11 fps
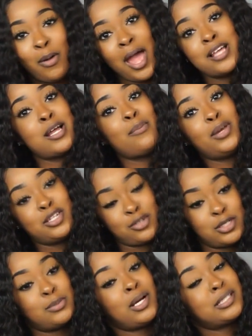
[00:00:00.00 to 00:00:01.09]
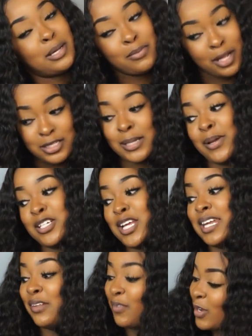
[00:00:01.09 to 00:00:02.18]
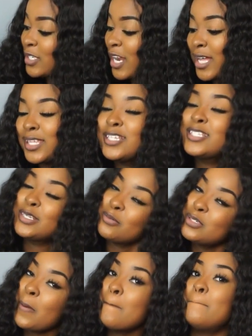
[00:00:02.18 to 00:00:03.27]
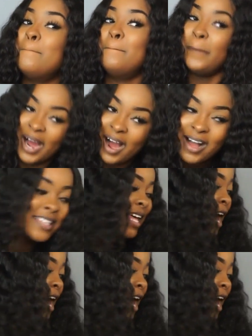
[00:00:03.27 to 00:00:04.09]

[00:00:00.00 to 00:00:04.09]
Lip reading: Okay, it's gonna be in the description box down below, so make sure you guys go check out the description box.